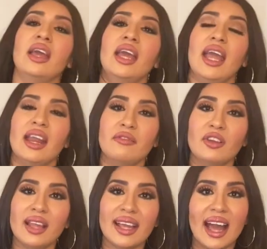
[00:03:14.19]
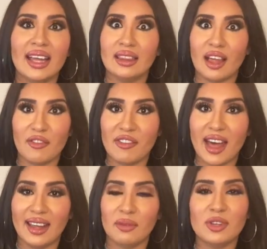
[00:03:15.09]
and I feel like I love
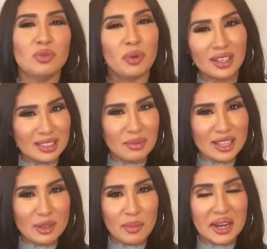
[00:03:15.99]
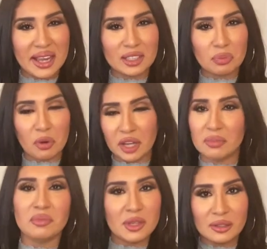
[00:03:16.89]
that. Which brings me to my next point,
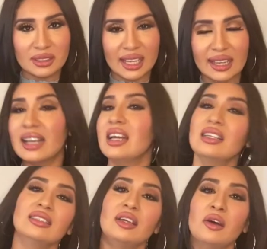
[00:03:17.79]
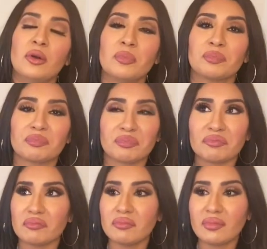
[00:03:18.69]
music. So
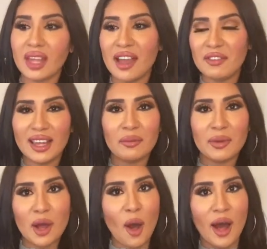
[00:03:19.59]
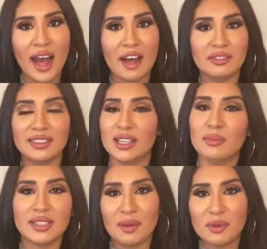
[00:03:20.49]
I feel like we all have some
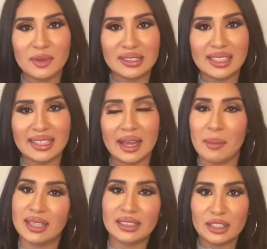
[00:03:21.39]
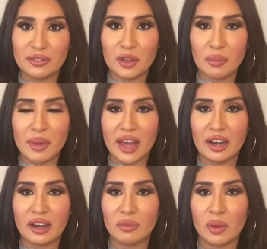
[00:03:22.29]
type of music that makes us feel
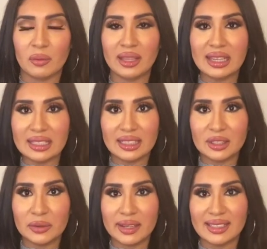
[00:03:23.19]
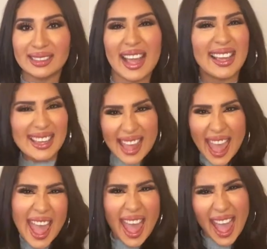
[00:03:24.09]
better. When we listen to it, it's like,
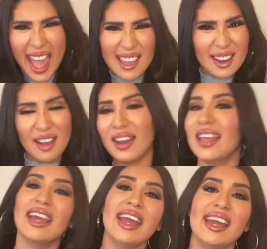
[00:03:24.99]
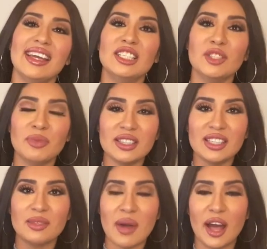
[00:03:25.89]
yeah, like it just puts a
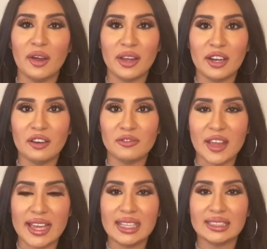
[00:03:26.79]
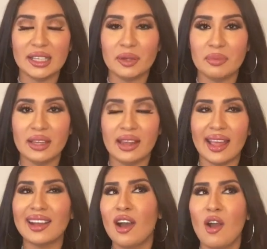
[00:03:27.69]
smile in our face. It could be
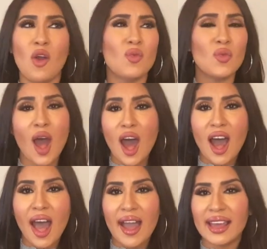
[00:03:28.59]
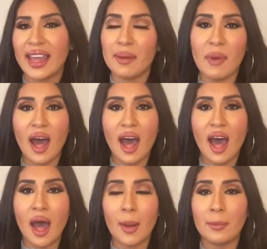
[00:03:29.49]
like rock, hip
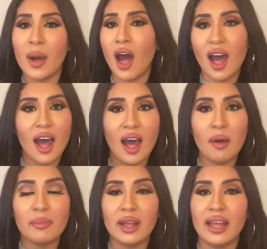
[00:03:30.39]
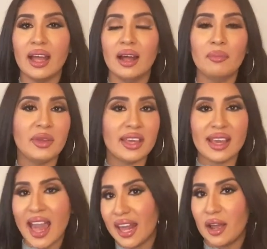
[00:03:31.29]
hop, pop,
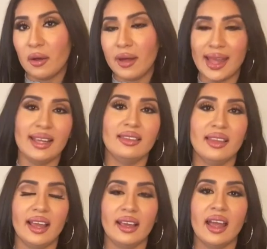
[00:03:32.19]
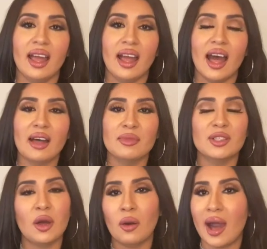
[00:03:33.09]
piano, anything.
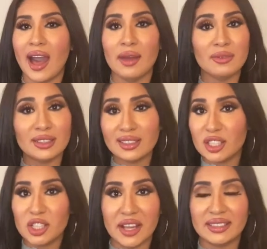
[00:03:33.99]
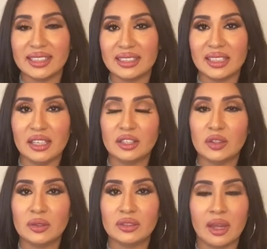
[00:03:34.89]
So I would suggest listening
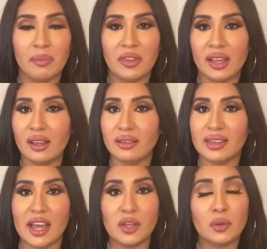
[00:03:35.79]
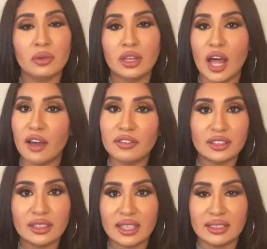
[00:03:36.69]
to something that you love
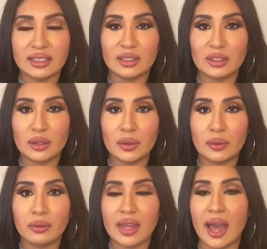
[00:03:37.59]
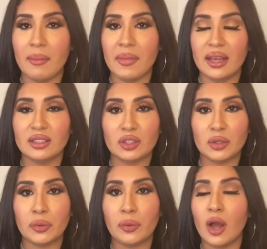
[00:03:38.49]
to listen to, that makes you